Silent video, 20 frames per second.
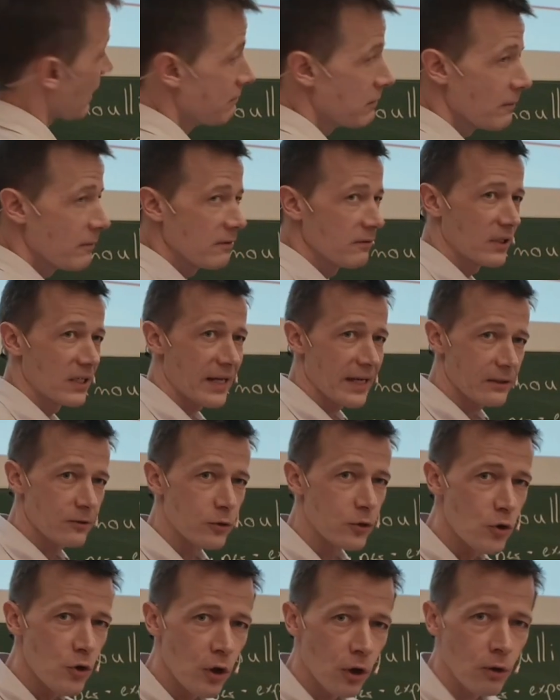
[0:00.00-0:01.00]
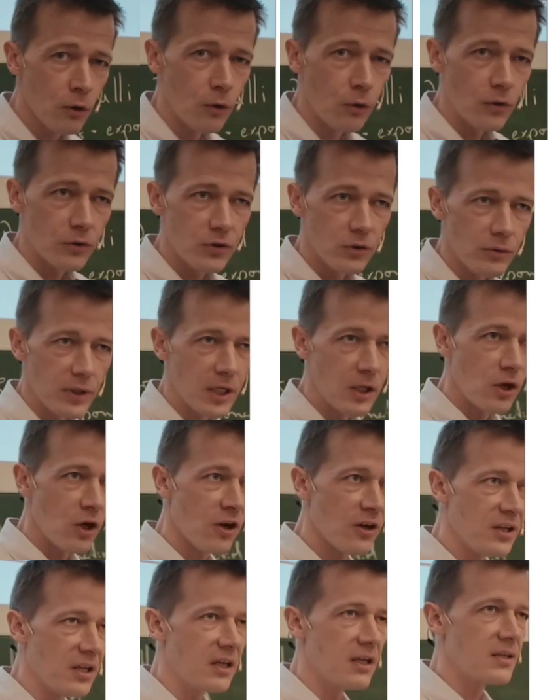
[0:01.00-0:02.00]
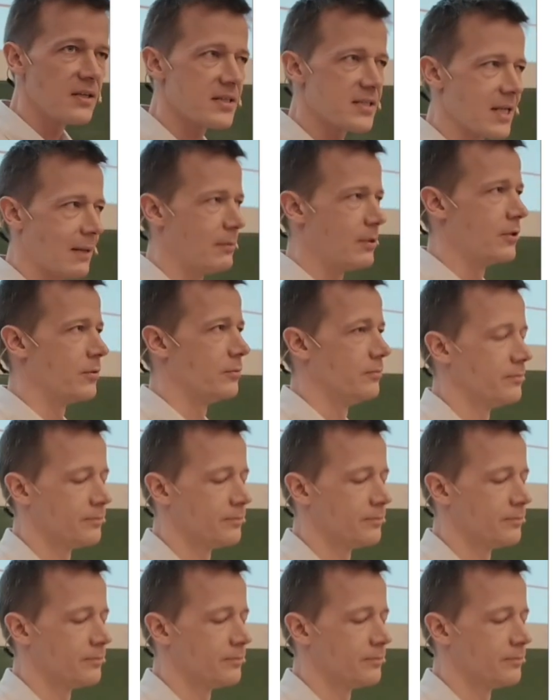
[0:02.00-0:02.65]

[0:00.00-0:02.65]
what we would like to know during learning is w.